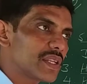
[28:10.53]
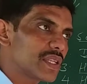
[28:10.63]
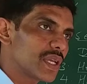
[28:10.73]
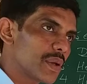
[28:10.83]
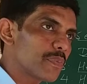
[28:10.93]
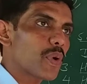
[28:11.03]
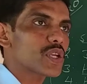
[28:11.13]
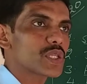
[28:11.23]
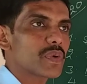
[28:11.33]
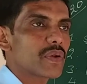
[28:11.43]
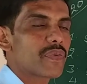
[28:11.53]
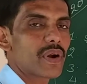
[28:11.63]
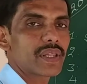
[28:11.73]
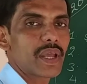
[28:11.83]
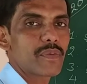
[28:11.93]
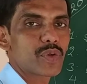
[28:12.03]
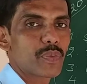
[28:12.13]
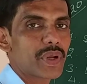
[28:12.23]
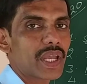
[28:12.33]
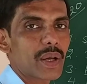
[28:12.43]
impossible for them to bring
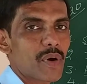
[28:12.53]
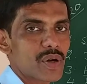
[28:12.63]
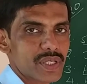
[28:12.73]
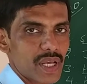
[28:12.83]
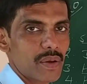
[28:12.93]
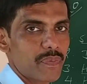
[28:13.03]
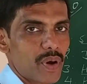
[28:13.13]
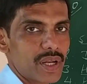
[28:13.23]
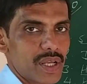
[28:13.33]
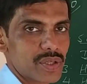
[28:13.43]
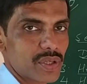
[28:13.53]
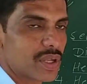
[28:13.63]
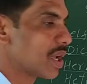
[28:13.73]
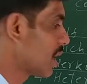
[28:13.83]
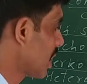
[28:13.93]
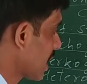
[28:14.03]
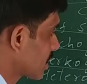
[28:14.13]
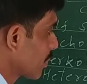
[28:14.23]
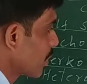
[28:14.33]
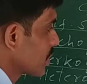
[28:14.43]
about self-pollination. Like
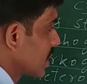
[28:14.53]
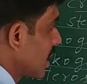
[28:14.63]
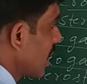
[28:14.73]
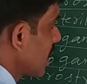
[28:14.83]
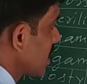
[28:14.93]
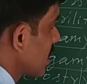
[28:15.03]
suppose here is the